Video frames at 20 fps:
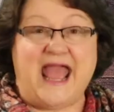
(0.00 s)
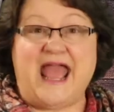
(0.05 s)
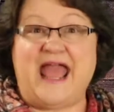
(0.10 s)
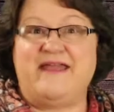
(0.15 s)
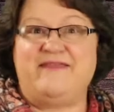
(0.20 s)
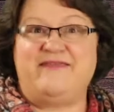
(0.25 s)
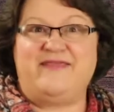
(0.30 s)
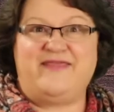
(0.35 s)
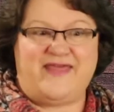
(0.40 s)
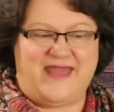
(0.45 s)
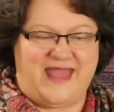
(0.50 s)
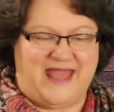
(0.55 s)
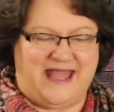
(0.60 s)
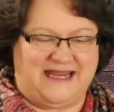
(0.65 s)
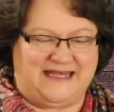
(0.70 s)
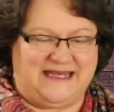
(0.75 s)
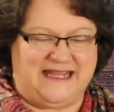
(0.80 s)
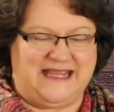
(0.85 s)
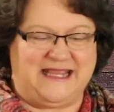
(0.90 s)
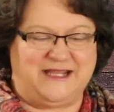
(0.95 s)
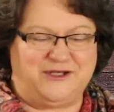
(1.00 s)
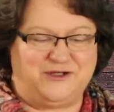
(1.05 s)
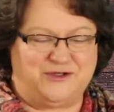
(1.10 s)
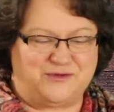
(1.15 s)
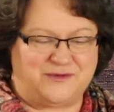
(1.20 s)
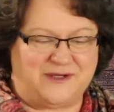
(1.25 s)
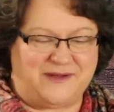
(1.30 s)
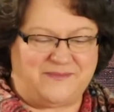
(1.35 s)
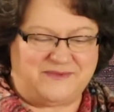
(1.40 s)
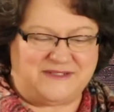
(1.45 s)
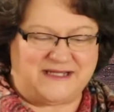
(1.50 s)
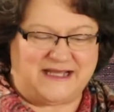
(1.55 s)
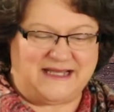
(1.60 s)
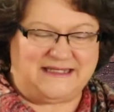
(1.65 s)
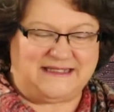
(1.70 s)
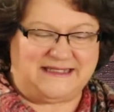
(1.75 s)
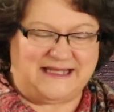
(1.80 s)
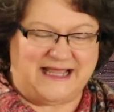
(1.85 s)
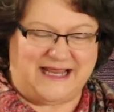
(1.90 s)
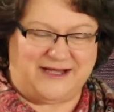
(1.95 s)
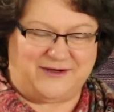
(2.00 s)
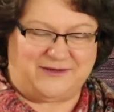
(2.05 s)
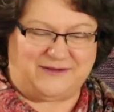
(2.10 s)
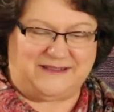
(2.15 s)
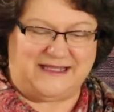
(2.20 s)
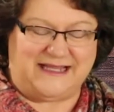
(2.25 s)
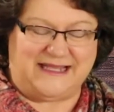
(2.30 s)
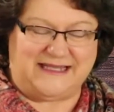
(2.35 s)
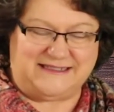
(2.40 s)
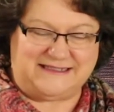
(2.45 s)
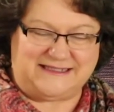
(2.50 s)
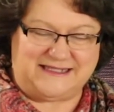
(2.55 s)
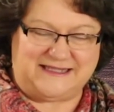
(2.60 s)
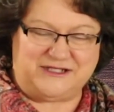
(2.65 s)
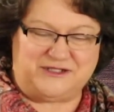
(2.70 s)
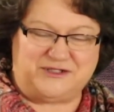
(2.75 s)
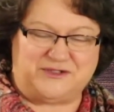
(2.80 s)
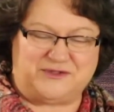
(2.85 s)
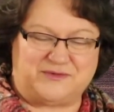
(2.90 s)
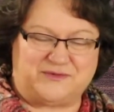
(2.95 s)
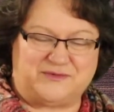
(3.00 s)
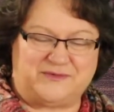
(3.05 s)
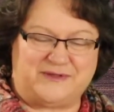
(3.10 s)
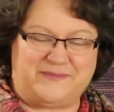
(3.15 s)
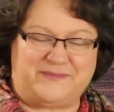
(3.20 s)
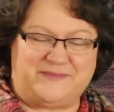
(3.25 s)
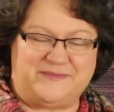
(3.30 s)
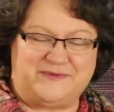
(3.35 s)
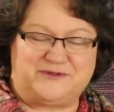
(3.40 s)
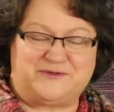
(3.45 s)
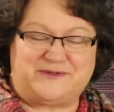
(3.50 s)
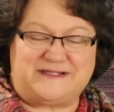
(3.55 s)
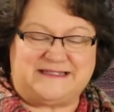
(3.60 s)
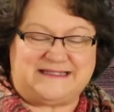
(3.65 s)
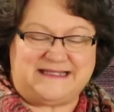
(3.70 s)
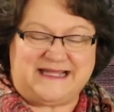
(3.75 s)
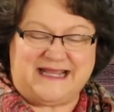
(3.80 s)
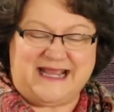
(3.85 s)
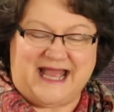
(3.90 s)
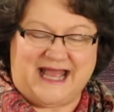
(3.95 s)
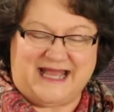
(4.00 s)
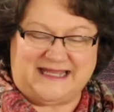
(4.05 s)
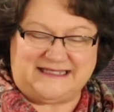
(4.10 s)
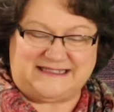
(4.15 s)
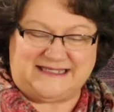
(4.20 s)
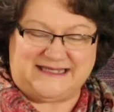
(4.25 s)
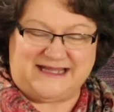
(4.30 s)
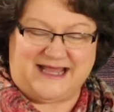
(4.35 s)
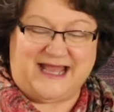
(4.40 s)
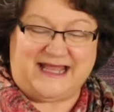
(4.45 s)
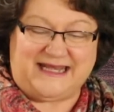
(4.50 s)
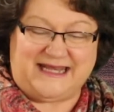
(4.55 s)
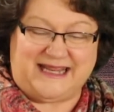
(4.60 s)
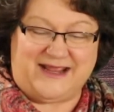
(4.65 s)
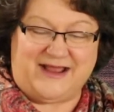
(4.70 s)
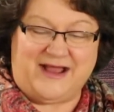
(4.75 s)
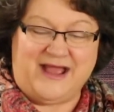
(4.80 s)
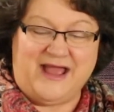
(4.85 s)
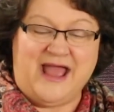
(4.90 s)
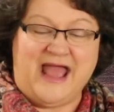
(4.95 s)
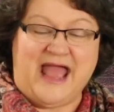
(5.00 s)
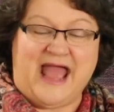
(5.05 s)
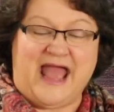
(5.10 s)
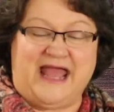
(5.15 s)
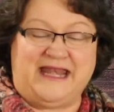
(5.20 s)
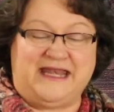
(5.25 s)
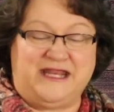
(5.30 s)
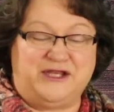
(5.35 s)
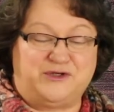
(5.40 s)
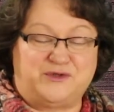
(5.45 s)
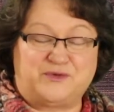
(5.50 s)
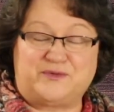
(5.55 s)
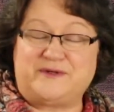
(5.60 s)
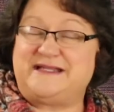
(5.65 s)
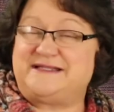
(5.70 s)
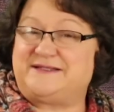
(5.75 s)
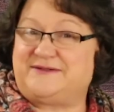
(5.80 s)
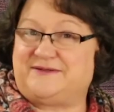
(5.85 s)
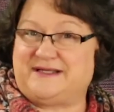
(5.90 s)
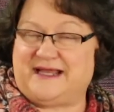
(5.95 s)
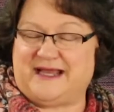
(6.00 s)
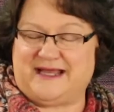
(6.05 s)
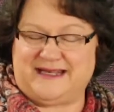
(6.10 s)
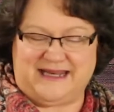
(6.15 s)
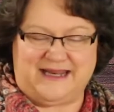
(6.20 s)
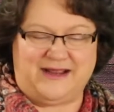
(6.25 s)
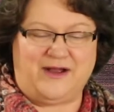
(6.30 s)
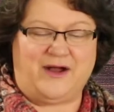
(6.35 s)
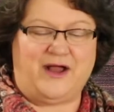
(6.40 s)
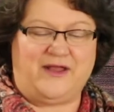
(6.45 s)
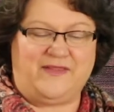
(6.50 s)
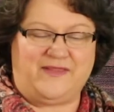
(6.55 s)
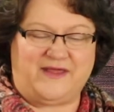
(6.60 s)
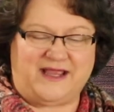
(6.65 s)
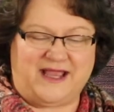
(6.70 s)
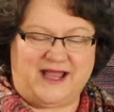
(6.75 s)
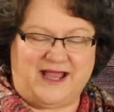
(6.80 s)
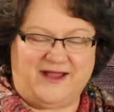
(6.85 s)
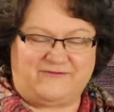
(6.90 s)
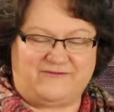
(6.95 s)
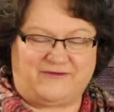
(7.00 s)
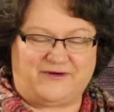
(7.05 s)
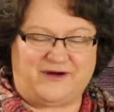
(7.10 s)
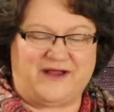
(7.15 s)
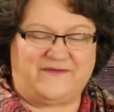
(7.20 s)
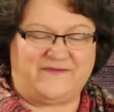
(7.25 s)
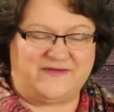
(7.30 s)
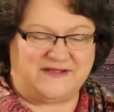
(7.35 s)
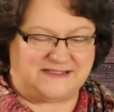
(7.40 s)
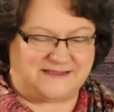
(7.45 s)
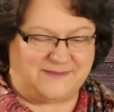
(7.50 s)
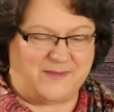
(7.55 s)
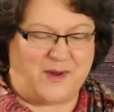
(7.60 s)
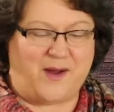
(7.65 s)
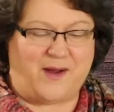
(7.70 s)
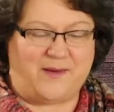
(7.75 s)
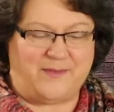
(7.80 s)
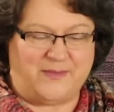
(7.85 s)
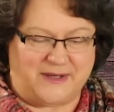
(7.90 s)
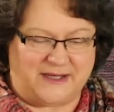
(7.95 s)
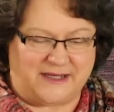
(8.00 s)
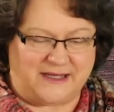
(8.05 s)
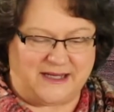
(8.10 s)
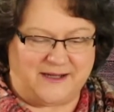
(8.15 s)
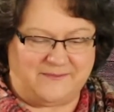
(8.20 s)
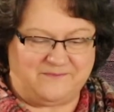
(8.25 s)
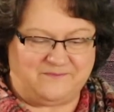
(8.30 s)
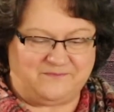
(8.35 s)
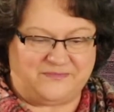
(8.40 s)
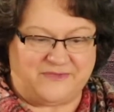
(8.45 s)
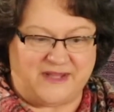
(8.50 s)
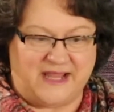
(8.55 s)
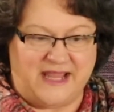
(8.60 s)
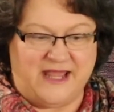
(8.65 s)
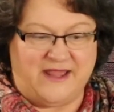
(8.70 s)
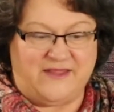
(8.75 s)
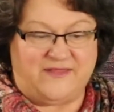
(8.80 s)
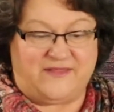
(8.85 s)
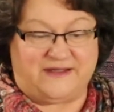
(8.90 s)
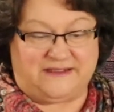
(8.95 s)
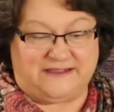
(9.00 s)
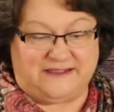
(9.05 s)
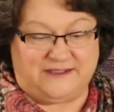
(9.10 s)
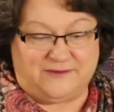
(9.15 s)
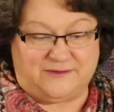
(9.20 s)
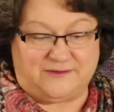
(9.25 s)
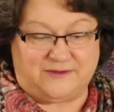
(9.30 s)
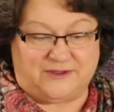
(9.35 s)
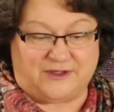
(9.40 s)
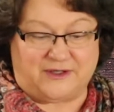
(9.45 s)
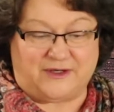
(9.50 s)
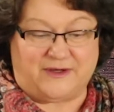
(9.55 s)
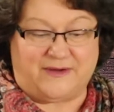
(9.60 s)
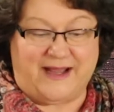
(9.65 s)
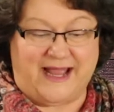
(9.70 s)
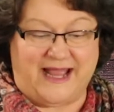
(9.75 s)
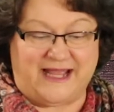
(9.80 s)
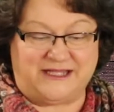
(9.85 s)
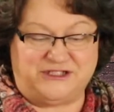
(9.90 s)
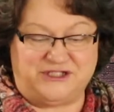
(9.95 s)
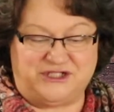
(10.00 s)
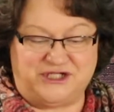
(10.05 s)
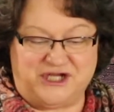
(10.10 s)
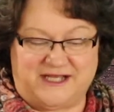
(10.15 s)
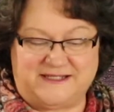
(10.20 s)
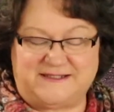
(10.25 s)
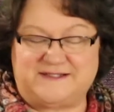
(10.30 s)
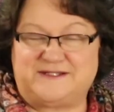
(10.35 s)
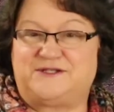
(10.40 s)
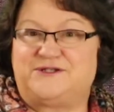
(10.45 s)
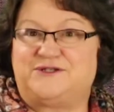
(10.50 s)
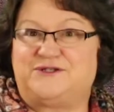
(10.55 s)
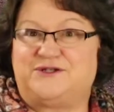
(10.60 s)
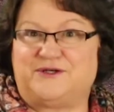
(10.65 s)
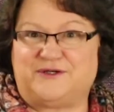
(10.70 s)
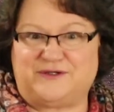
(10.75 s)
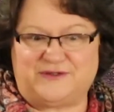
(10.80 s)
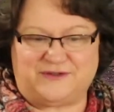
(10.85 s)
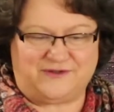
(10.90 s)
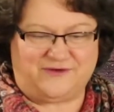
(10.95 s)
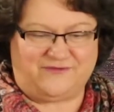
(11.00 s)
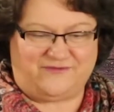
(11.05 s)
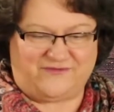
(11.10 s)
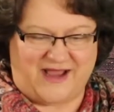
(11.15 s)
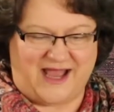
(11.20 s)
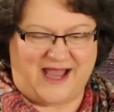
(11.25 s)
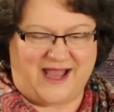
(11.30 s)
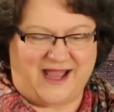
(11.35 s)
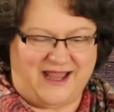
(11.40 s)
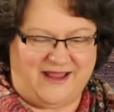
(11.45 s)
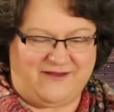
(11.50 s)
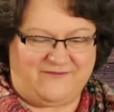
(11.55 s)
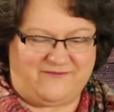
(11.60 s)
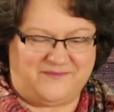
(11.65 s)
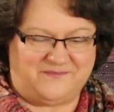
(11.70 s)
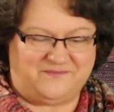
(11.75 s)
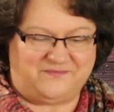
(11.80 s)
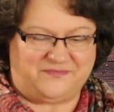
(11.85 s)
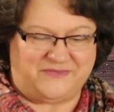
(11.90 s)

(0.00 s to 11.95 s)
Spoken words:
And then he dripped a ladle into the drizzling honey, and he drizzled honey on the cover of a small book. The little girl had just turned 5.